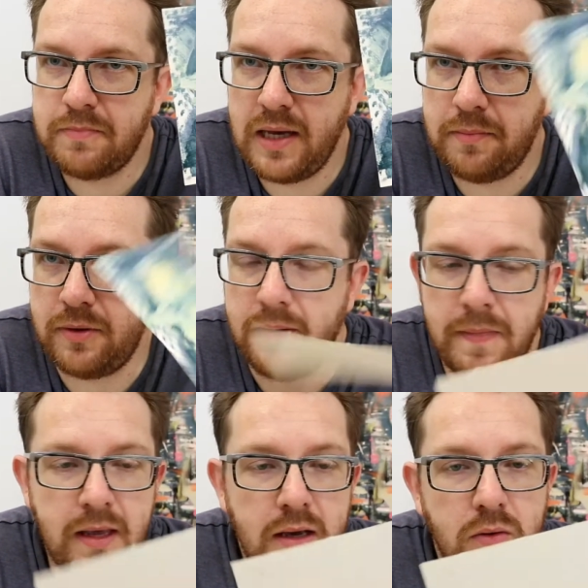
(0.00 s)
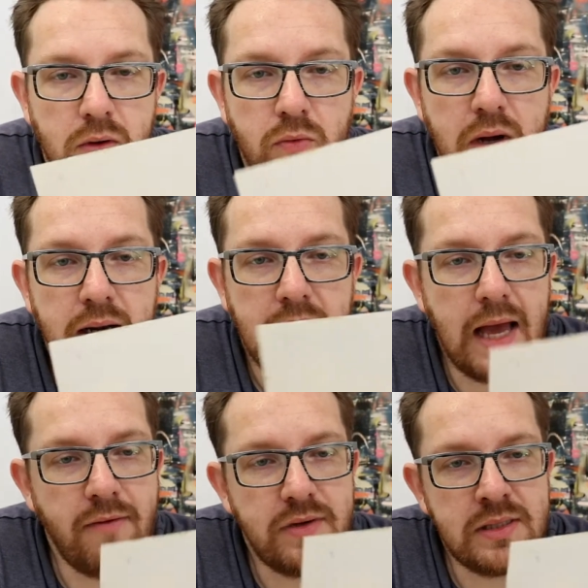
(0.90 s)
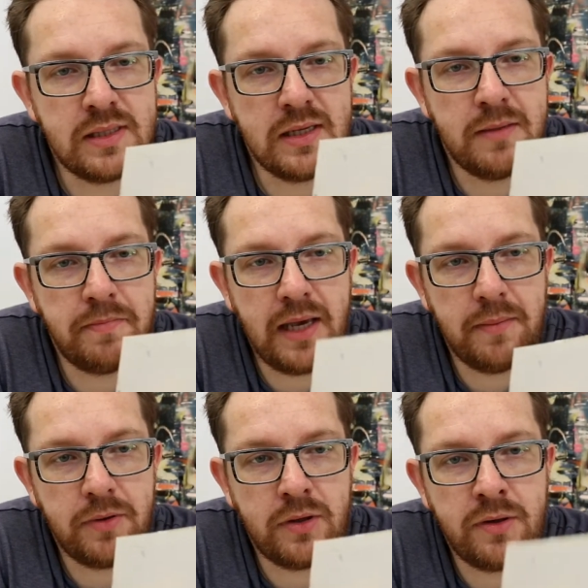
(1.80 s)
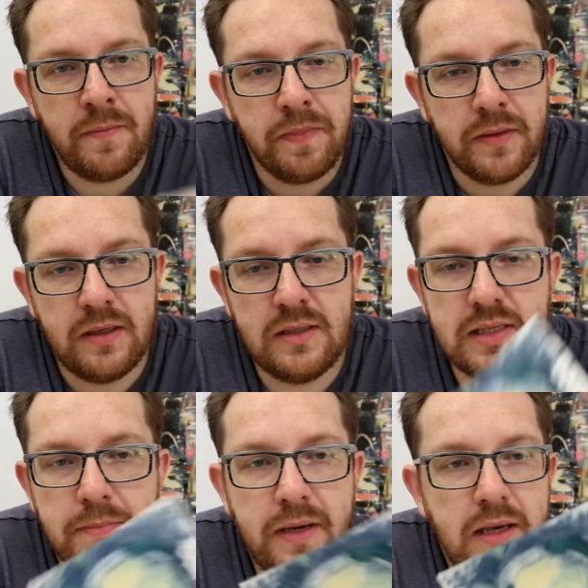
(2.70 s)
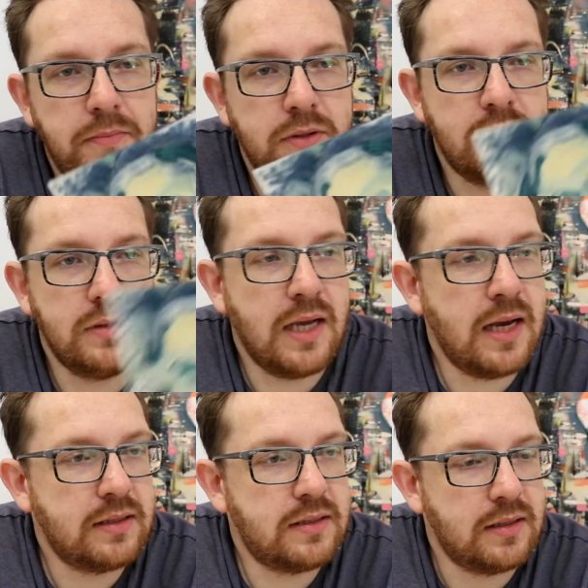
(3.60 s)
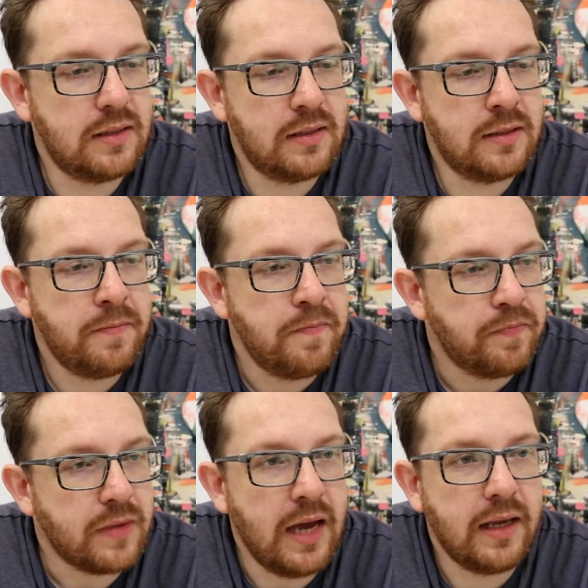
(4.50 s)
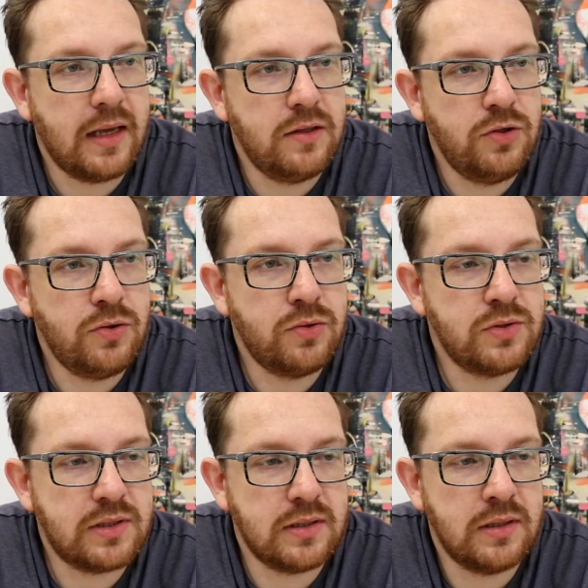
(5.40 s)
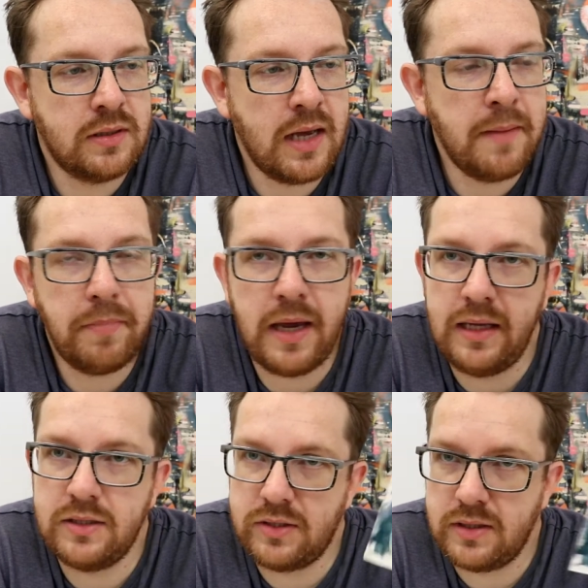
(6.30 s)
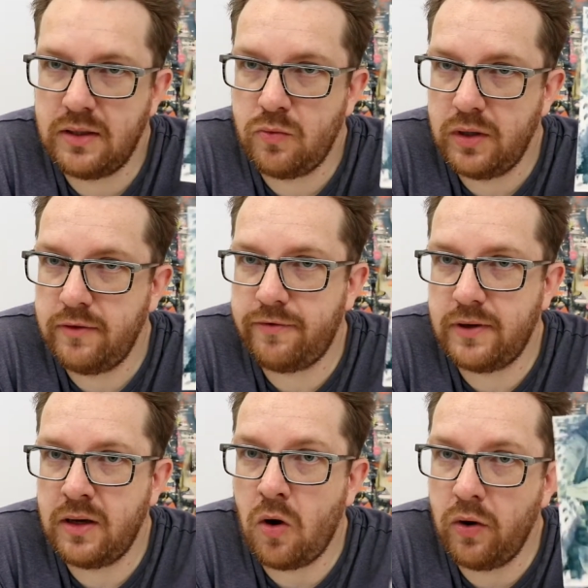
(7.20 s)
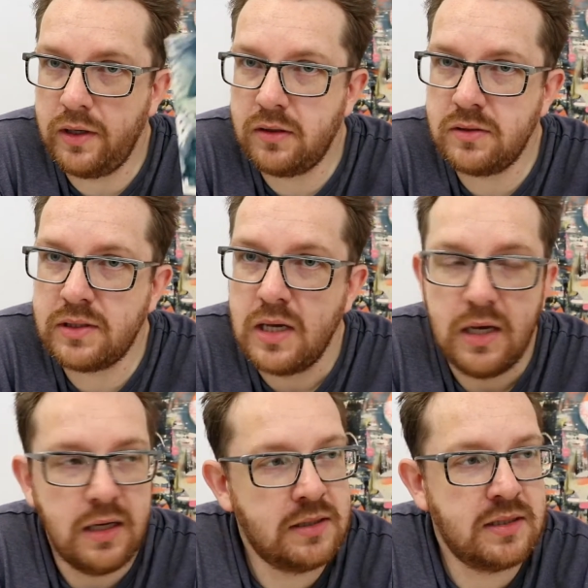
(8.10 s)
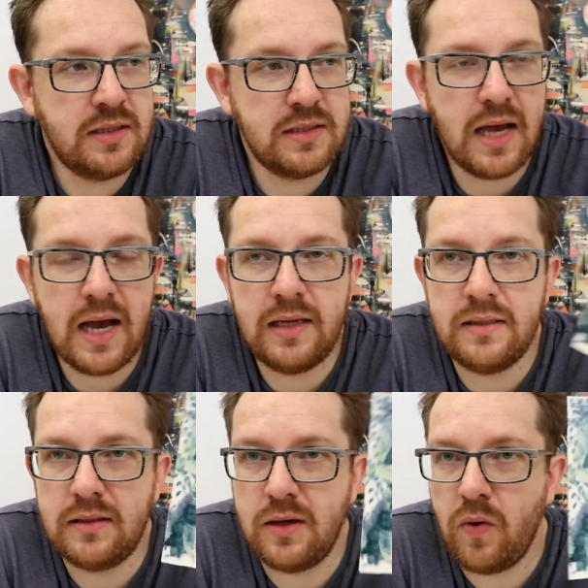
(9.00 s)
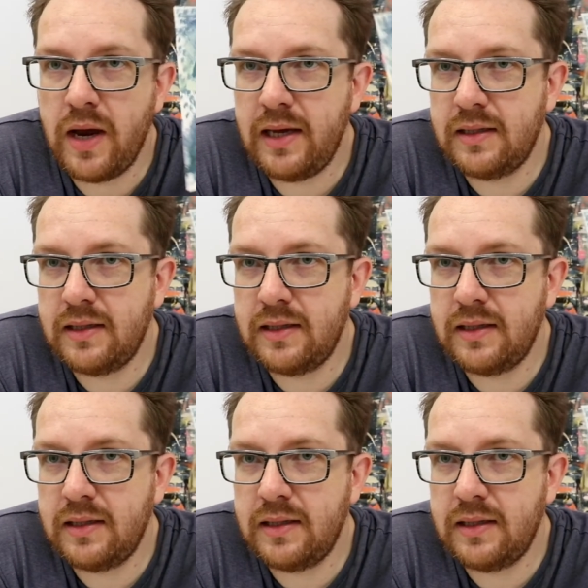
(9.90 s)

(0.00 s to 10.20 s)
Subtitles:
paper? Well, canvas paper is a paper that I can use and paint with oils. It's designed the way